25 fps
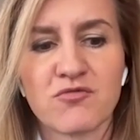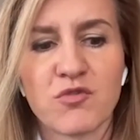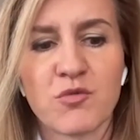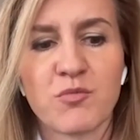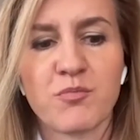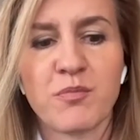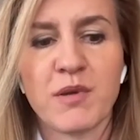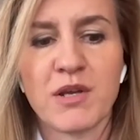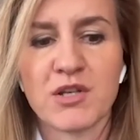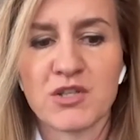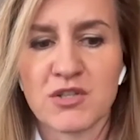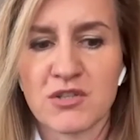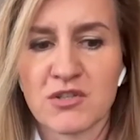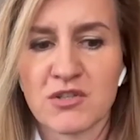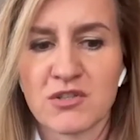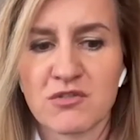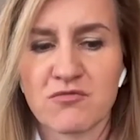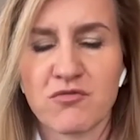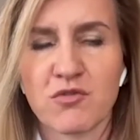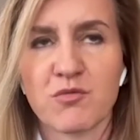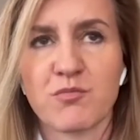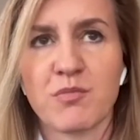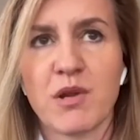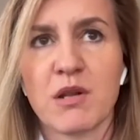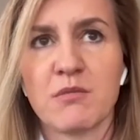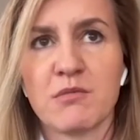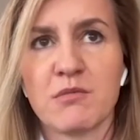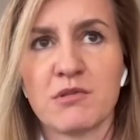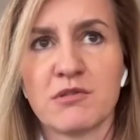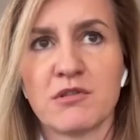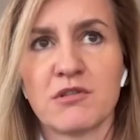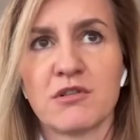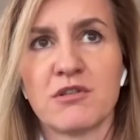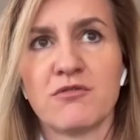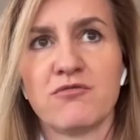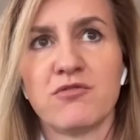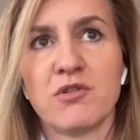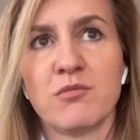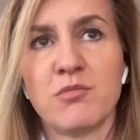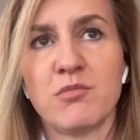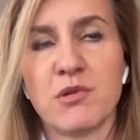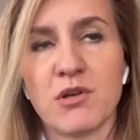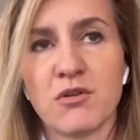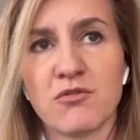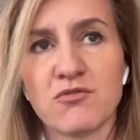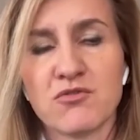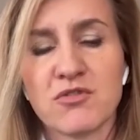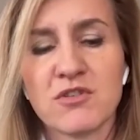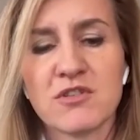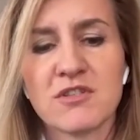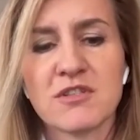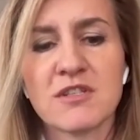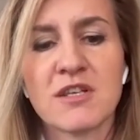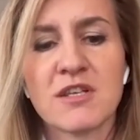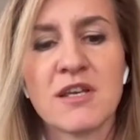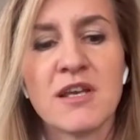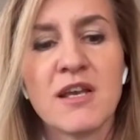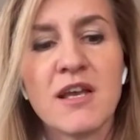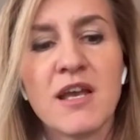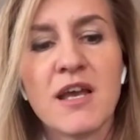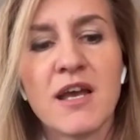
for patients for pulmonary fibrosis?